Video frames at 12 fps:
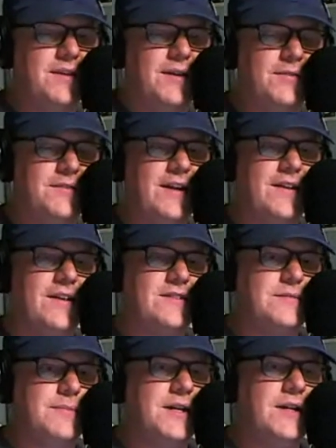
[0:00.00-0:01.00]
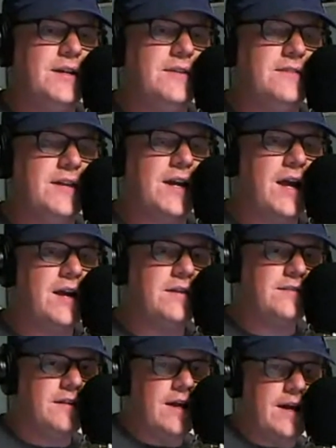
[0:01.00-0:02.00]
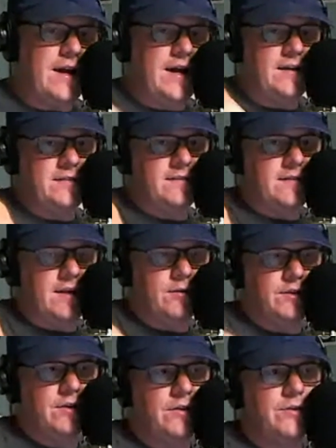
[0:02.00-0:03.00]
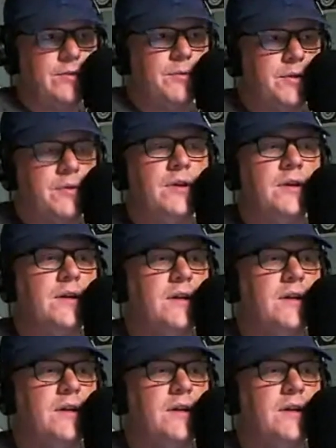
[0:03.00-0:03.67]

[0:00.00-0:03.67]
he was standing next to me, and he's like, hey, you see that X out there on the road?